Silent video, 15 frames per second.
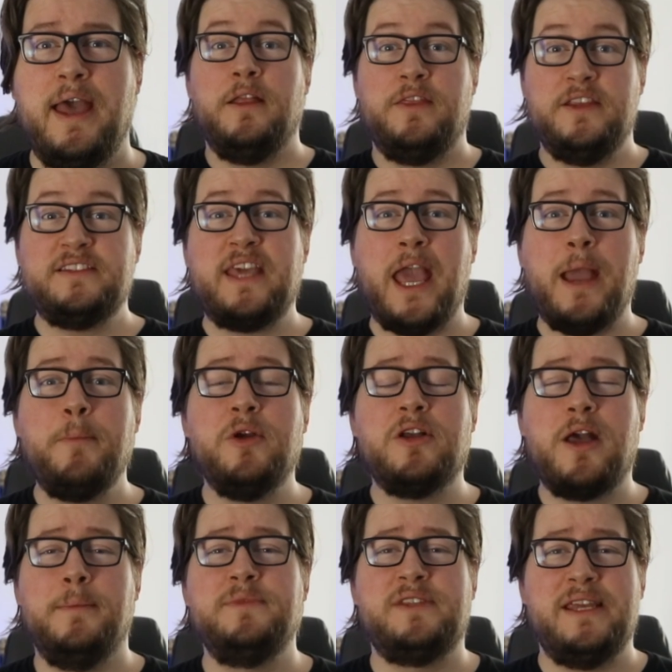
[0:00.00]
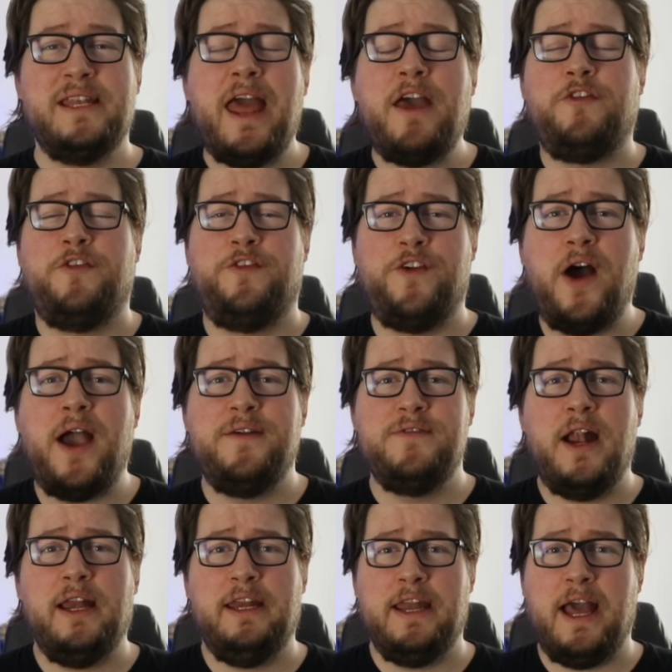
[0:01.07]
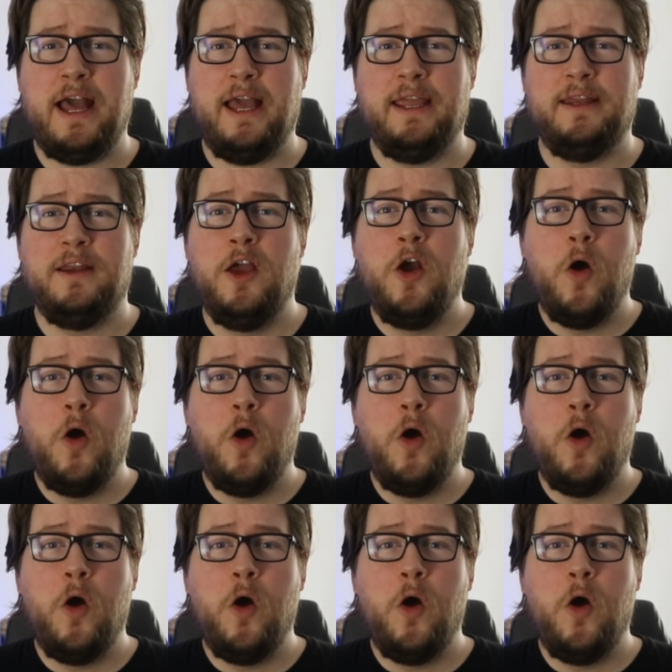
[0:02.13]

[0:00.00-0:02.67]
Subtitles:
This camera comes in at $599,